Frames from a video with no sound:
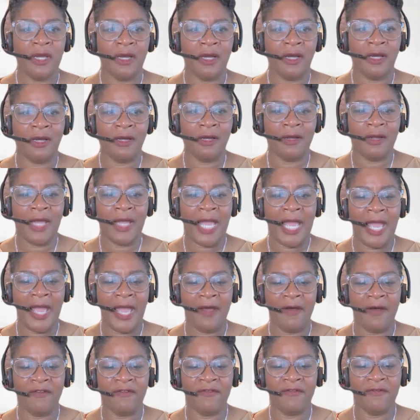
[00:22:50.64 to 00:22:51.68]

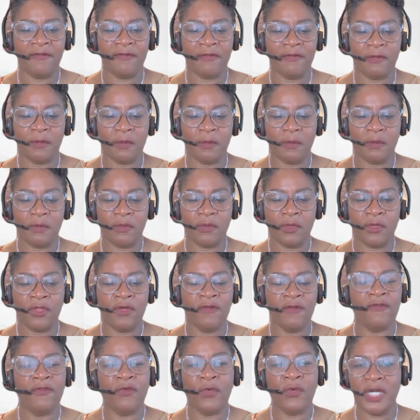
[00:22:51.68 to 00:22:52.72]
have
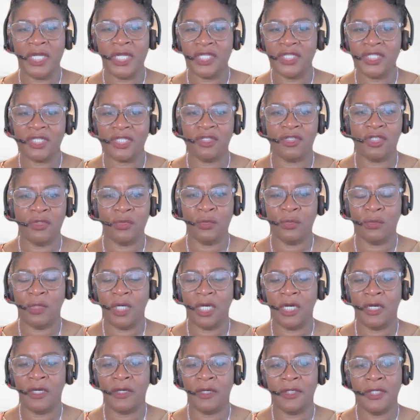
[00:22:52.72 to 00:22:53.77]
the voice to
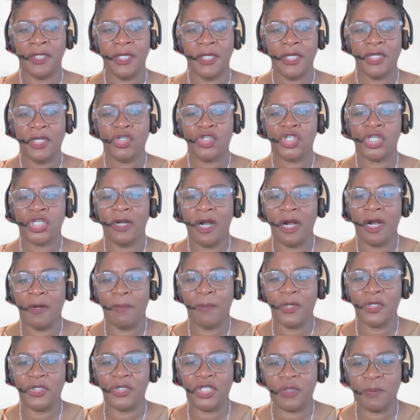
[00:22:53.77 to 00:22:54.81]
share our
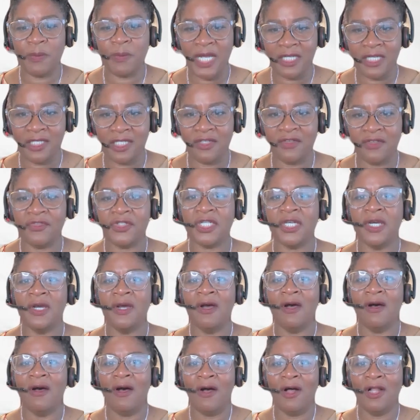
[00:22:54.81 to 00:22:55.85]
perspectives.
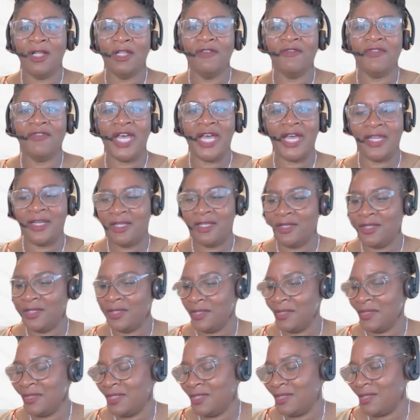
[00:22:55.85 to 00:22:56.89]
All of that
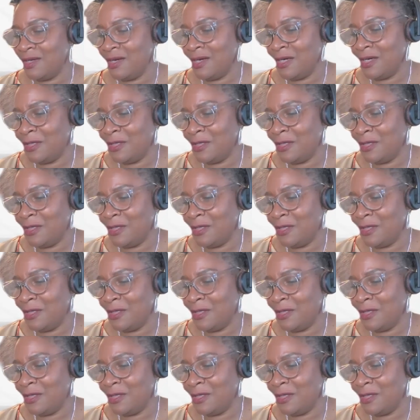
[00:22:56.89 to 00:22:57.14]
is